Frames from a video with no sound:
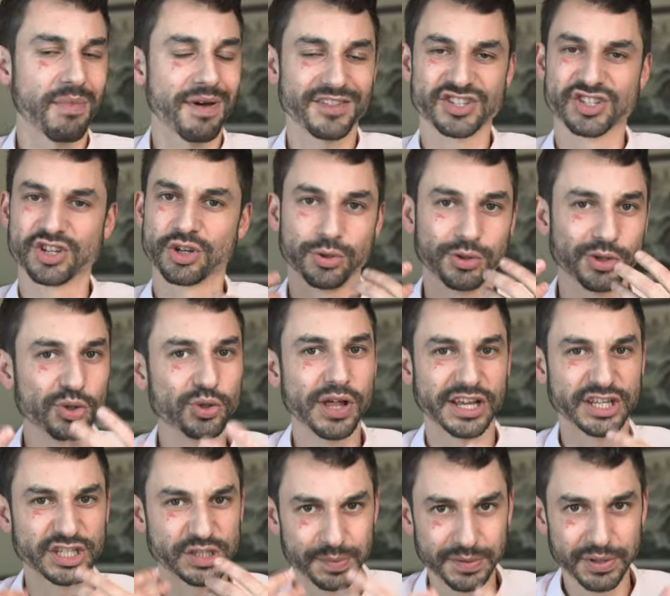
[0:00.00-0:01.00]
about this glue
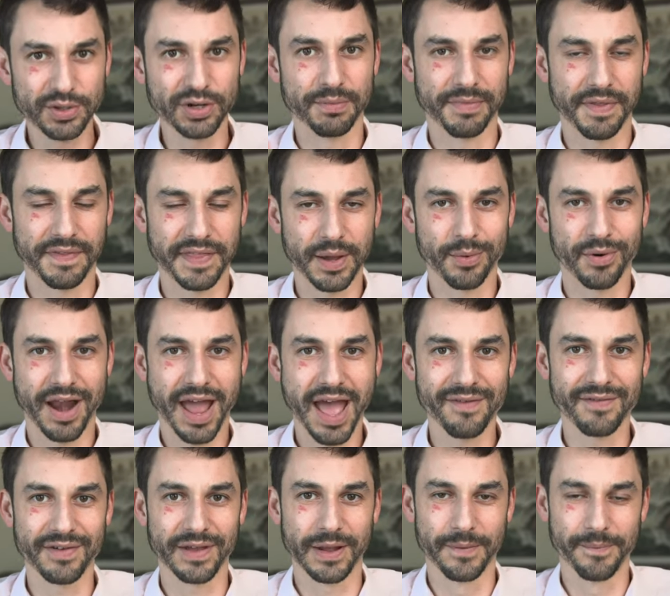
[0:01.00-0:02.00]
like sputum that they were
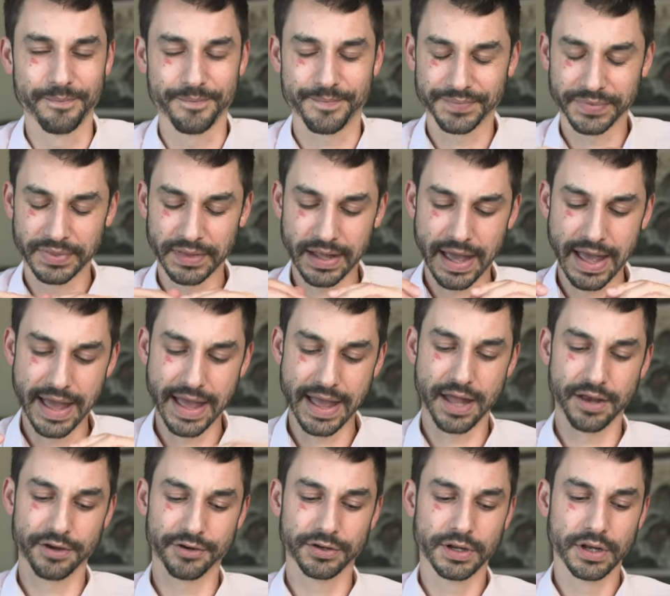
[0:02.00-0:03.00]
having.
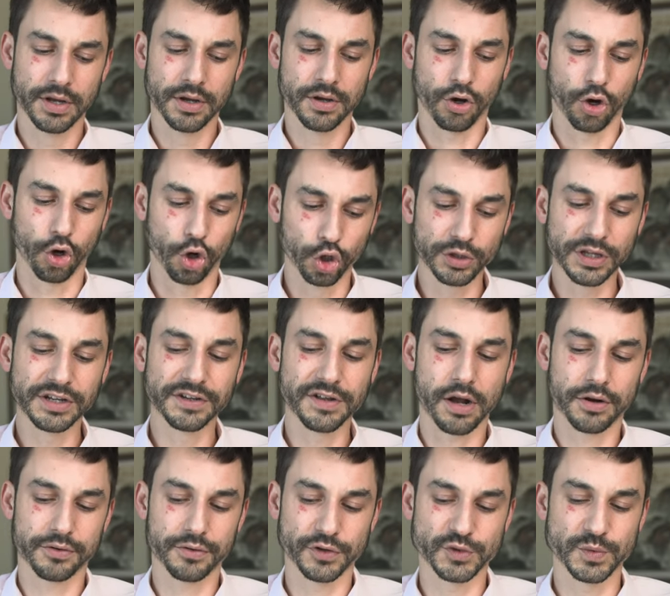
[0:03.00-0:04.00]
And early
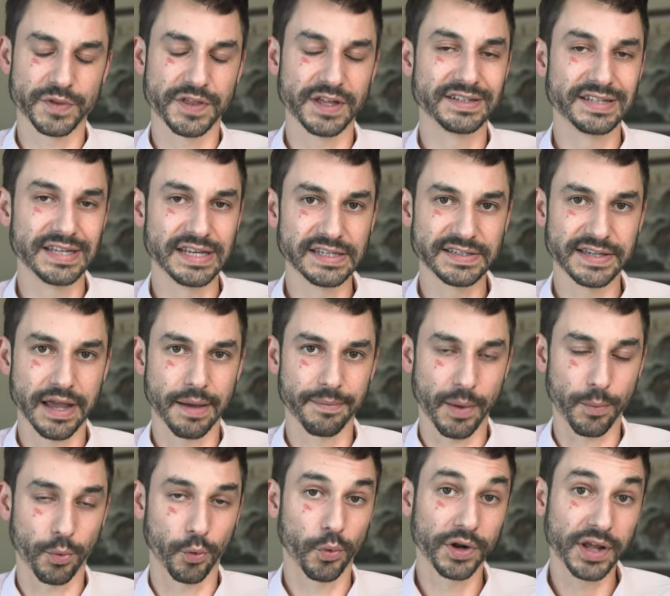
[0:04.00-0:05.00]
doctors within TCM
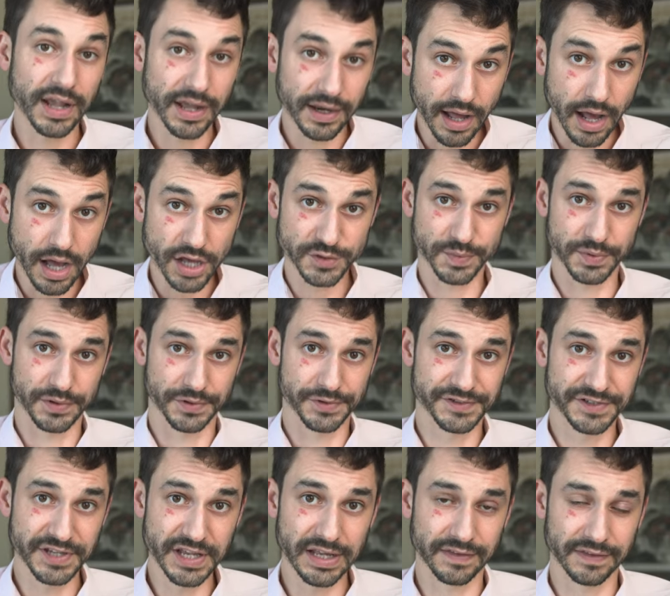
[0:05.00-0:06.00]
that were working in hospitals
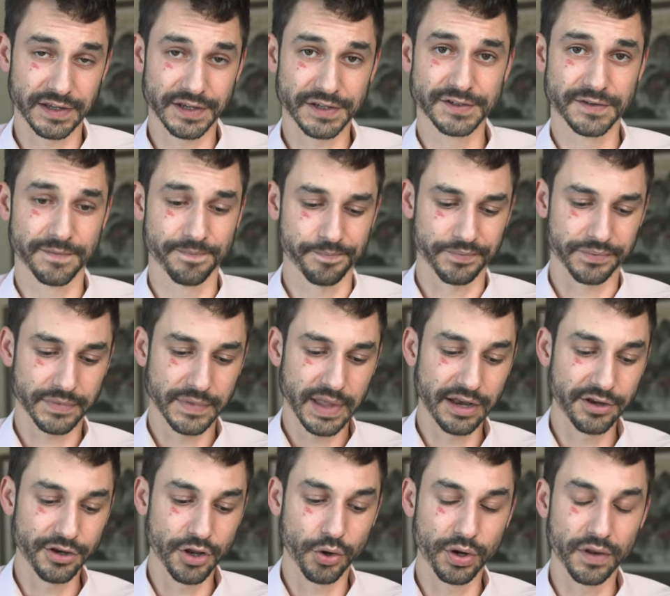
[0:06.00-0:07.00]
seeing this
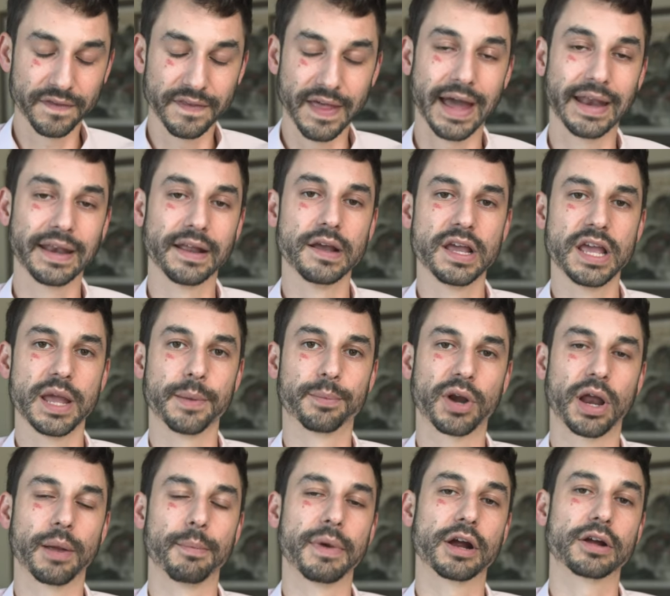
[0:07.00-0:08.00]
had noted that it
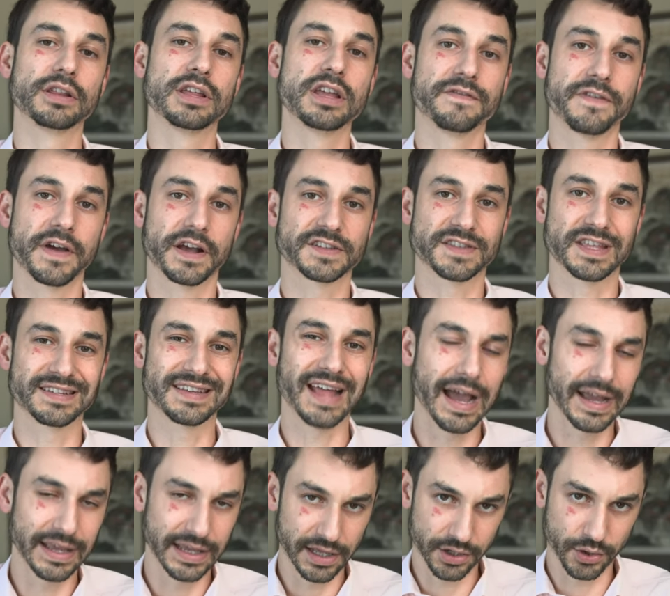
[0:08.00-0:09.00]
primarily affects the
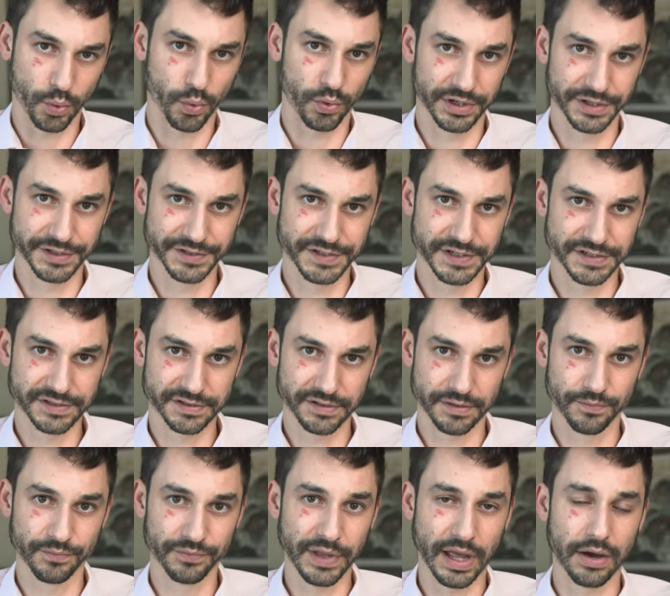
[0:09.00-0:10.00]
Tai Yin organ
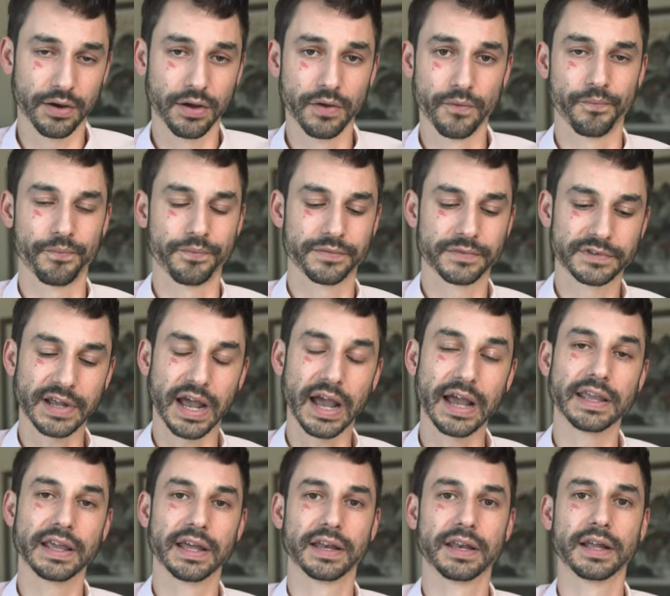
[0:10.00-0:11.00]
system. Now, Tai
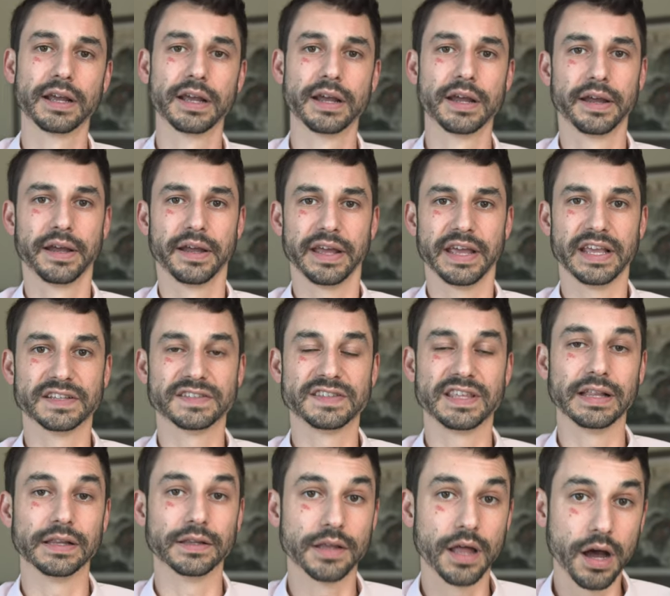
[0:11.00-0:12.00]
Yin is
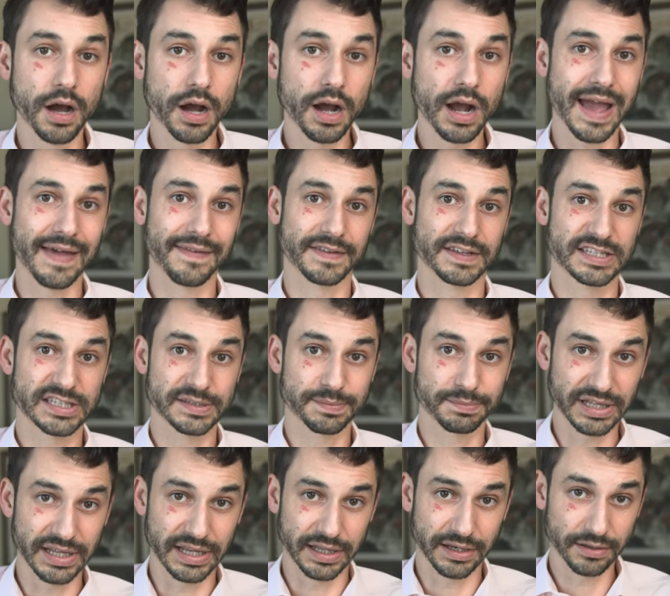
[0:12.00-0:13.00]
the lung and the
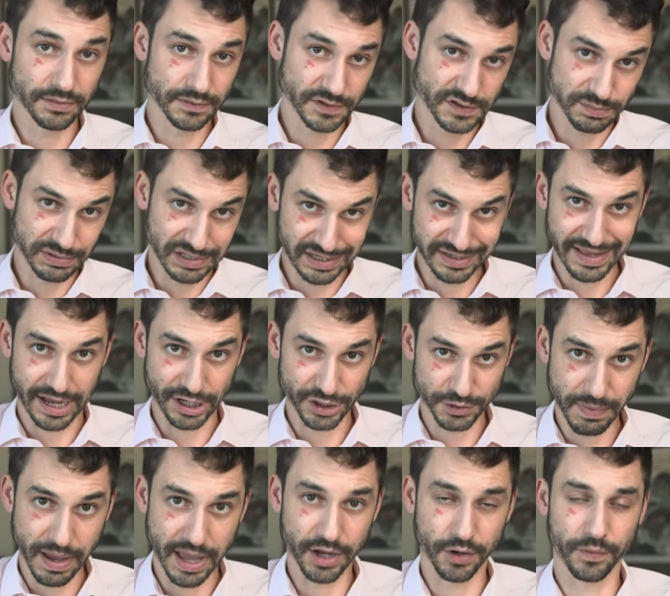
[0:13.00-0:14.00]
spleen,
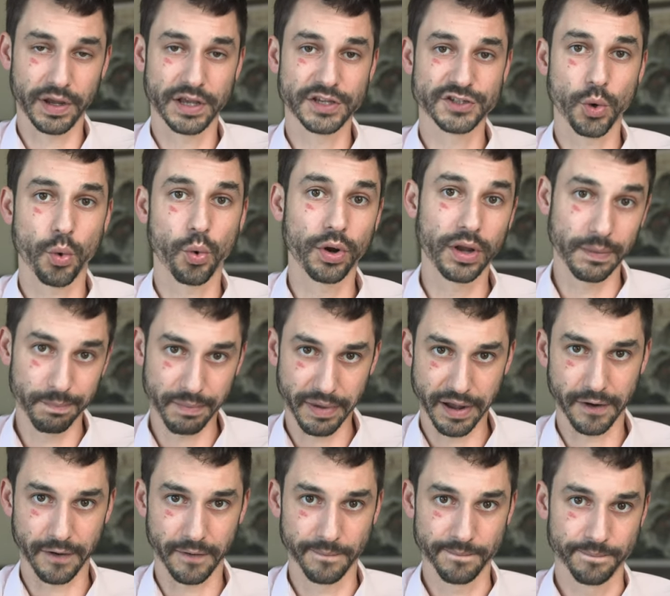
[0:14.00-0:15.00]
spleen-pancreas organ
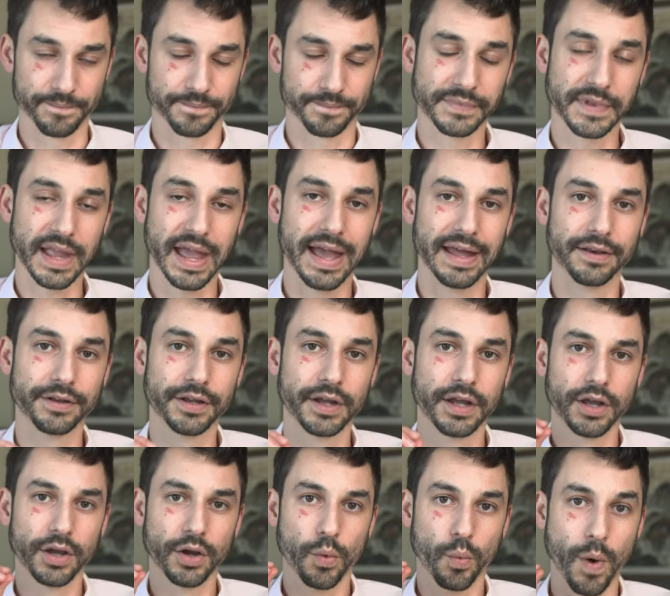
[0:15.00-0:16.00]
pair. And
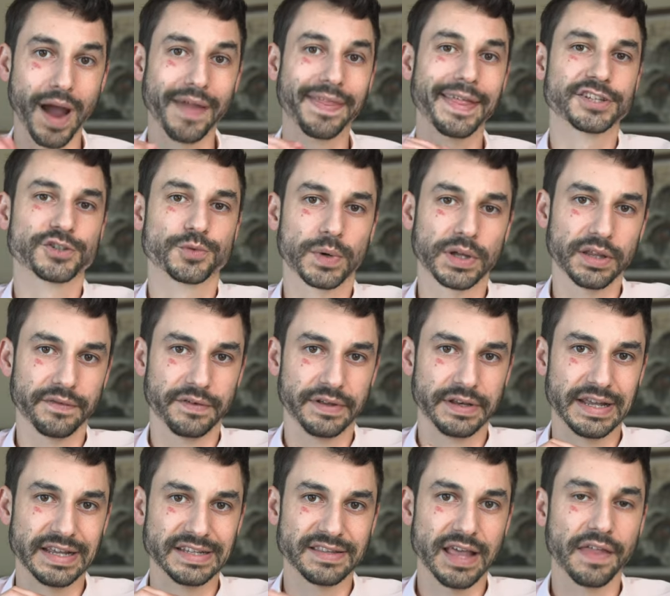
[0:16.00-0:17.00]
why that's
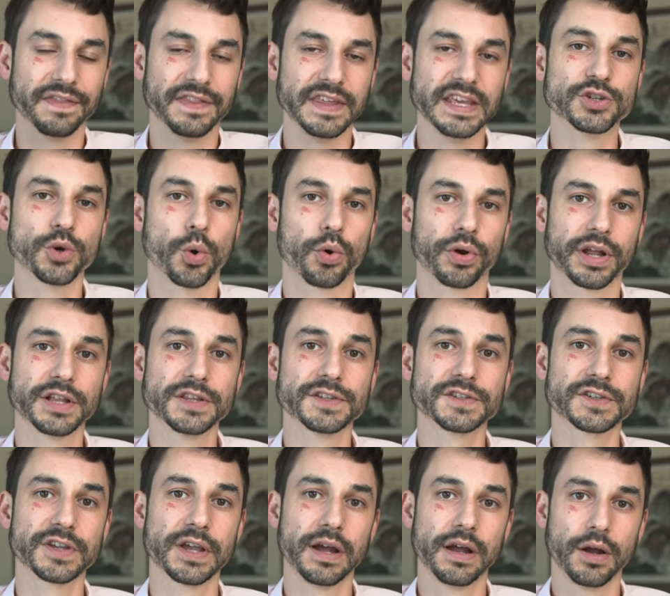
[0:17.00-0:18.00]
relevant is that these
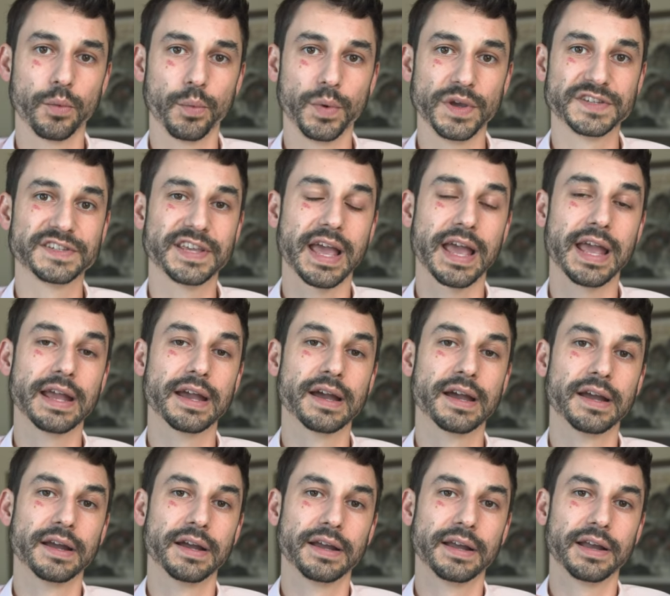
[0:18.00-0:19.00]
organs, we say,
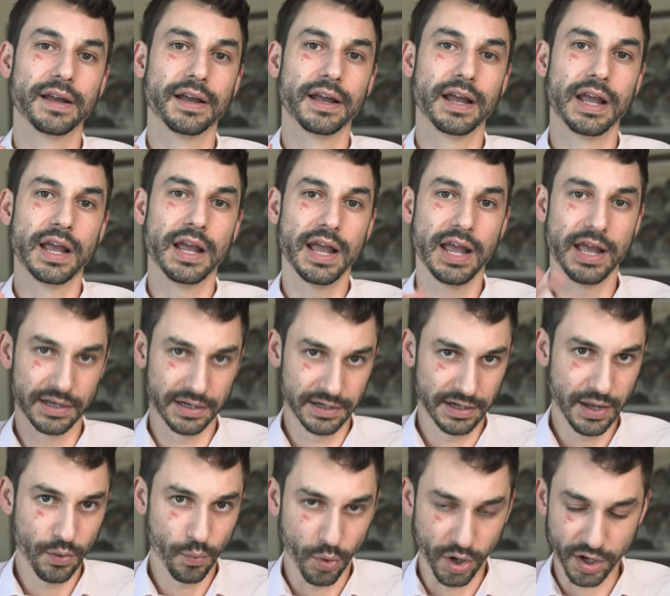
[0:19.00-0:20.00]
in
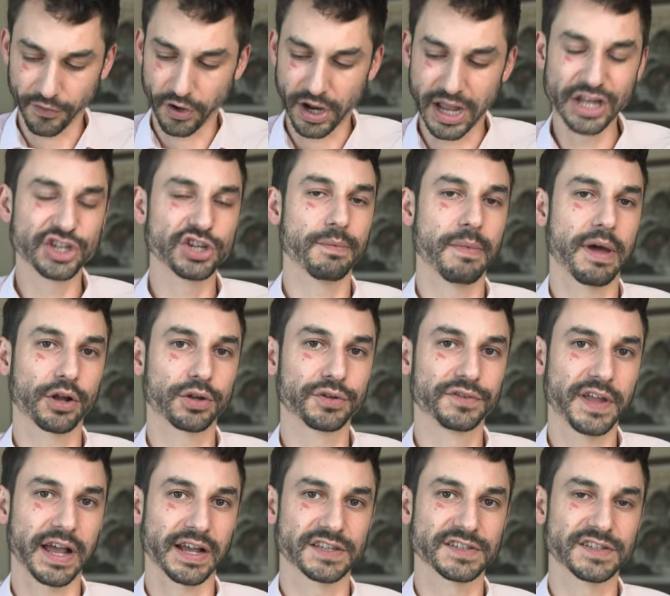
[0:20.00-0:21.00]
one of our ancient medical
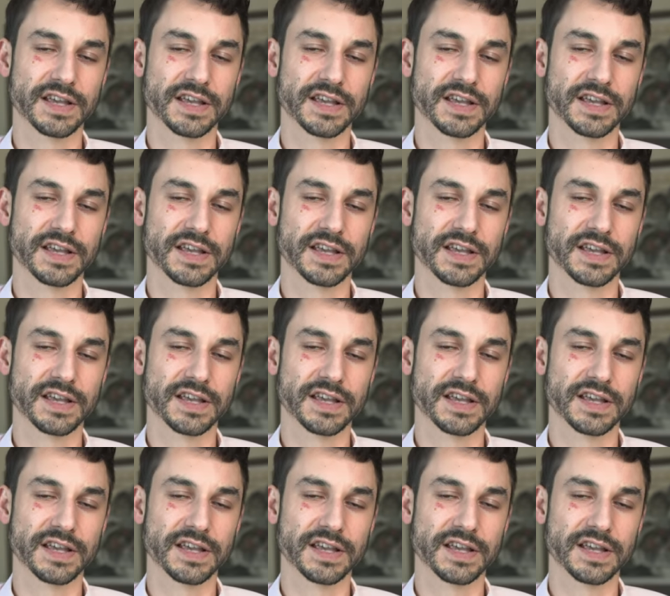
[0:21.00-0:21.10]
texts